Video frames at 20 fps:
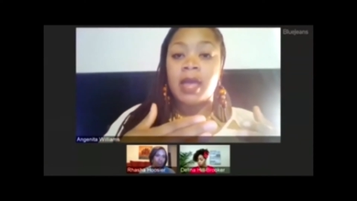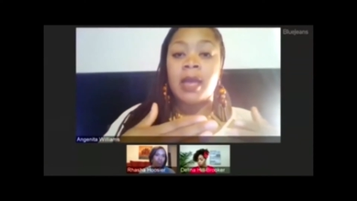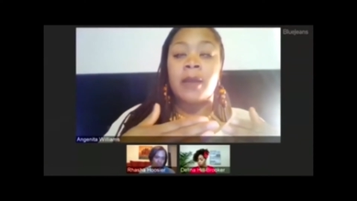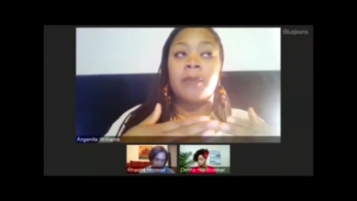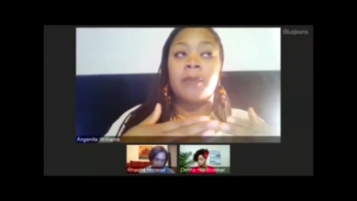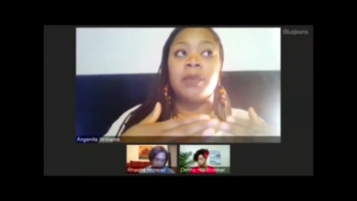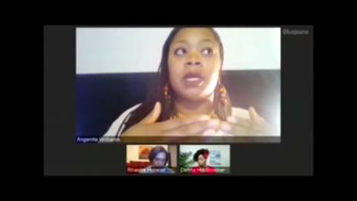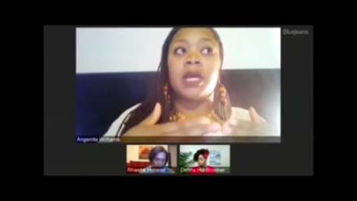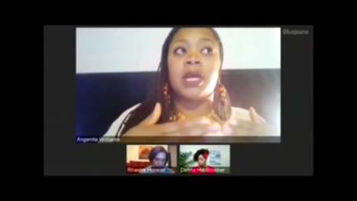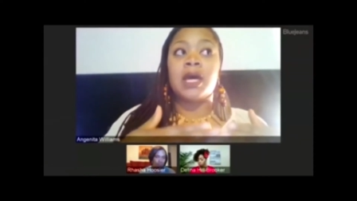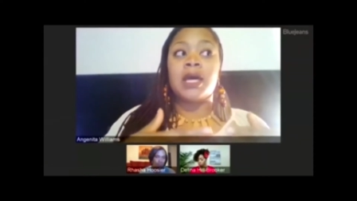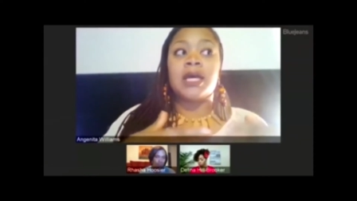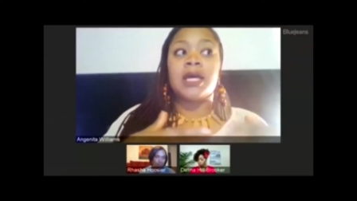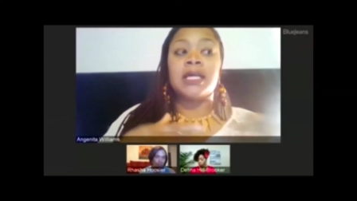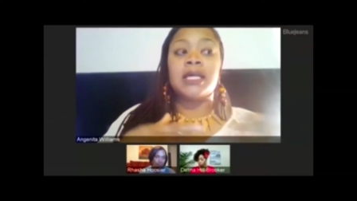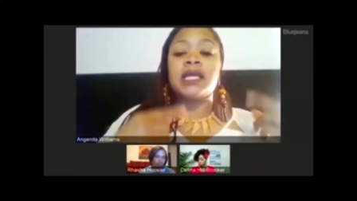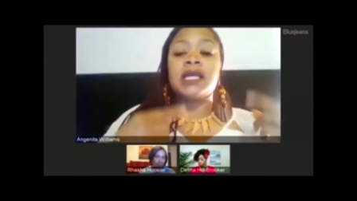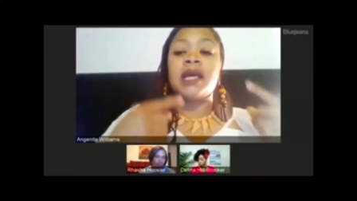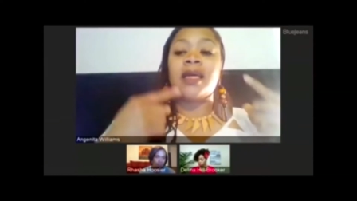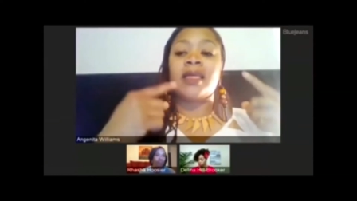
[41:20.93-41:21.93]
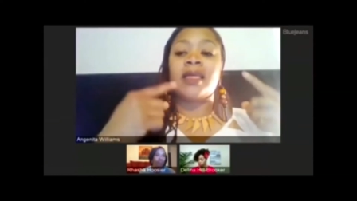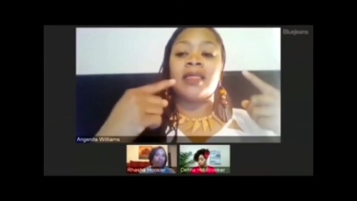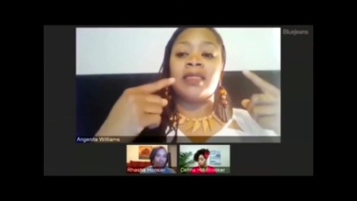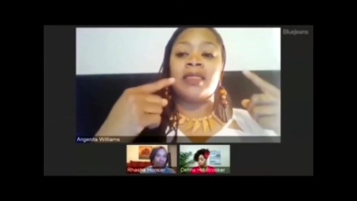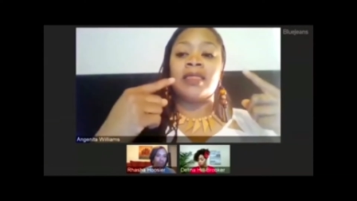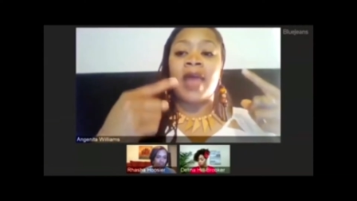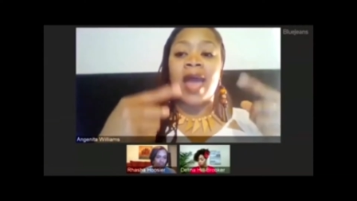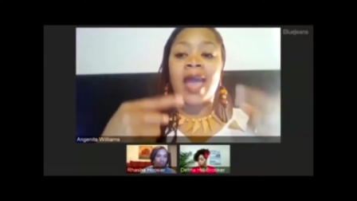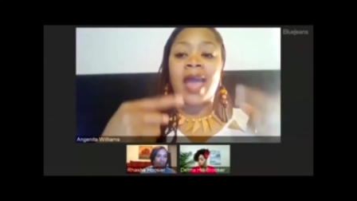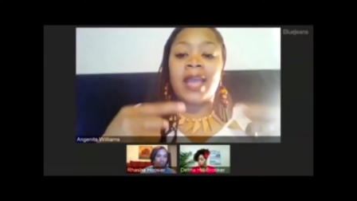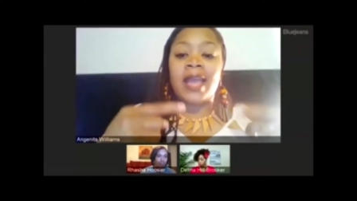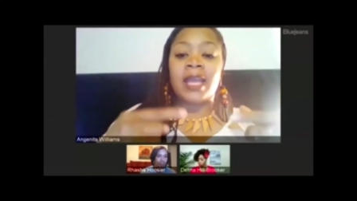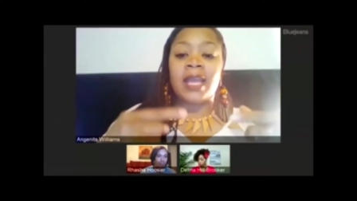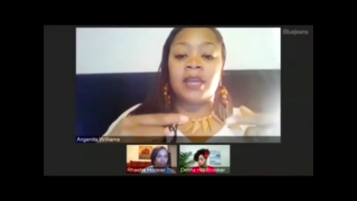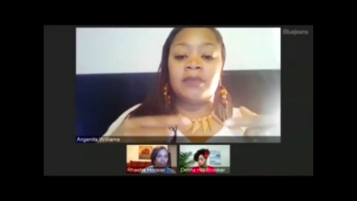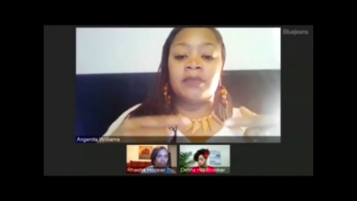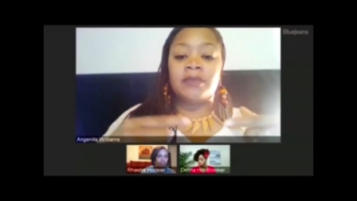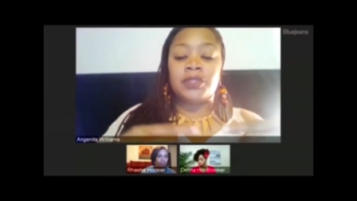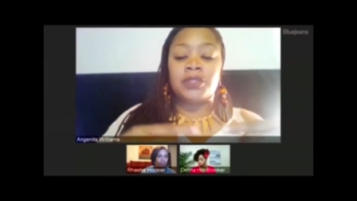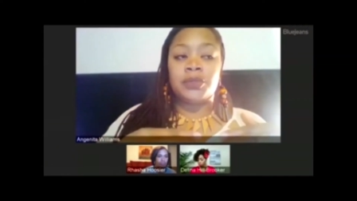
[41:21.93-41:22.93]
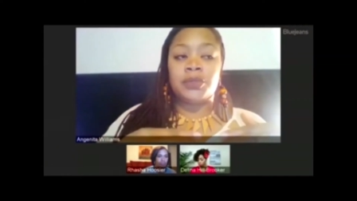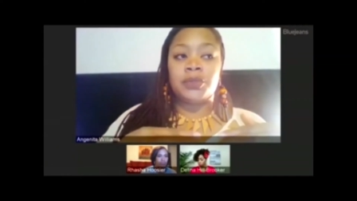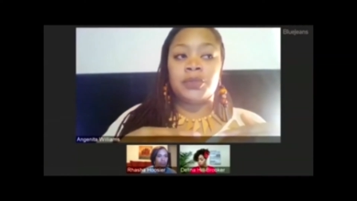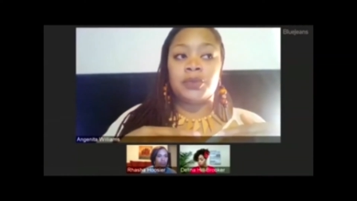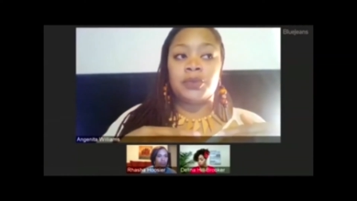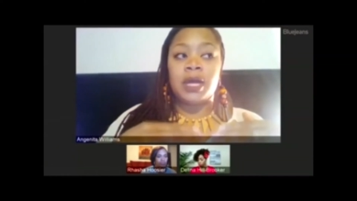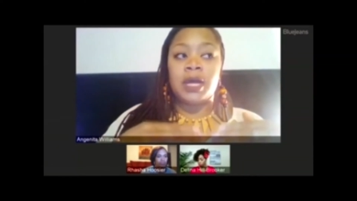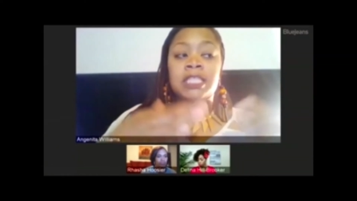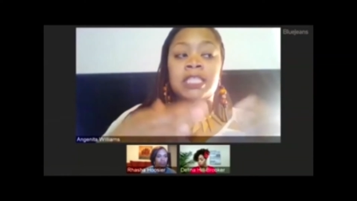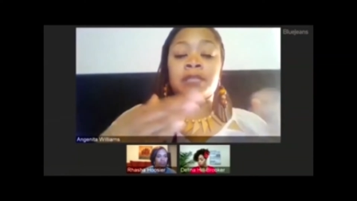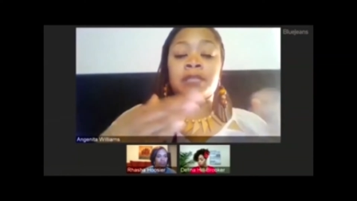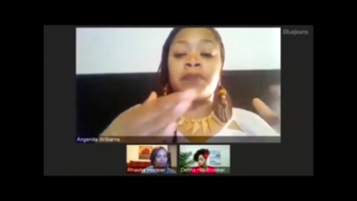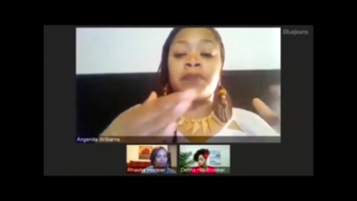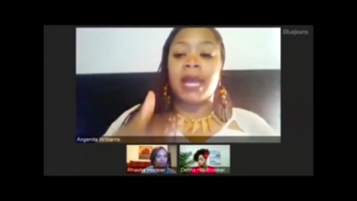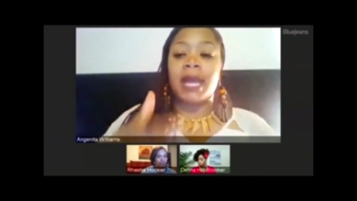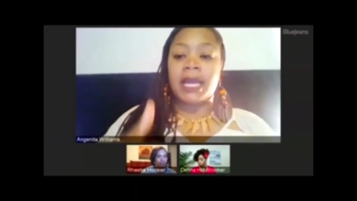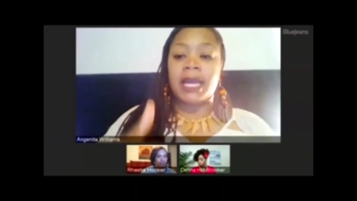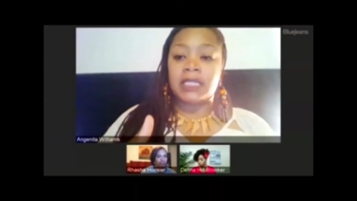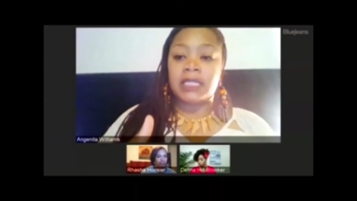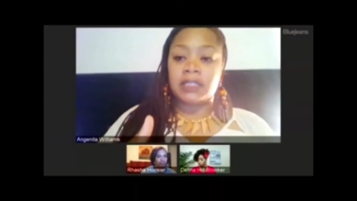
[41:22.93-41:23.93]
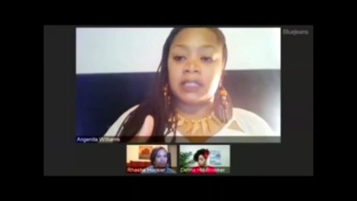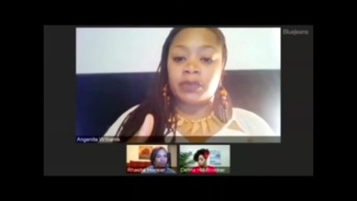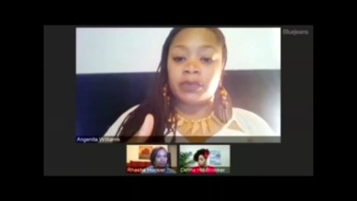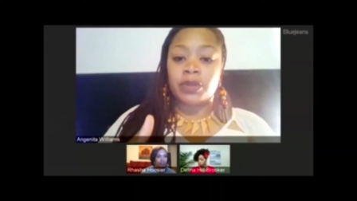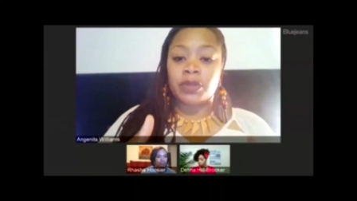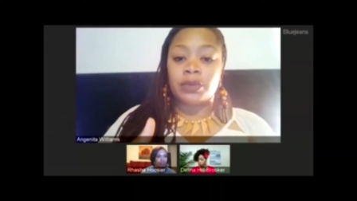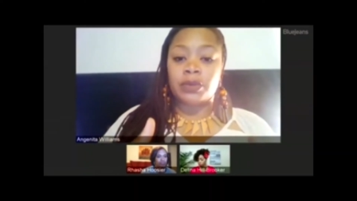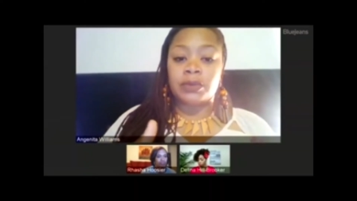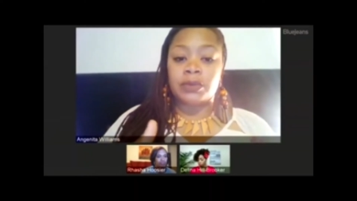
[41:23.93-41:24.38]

because that gives you a space for you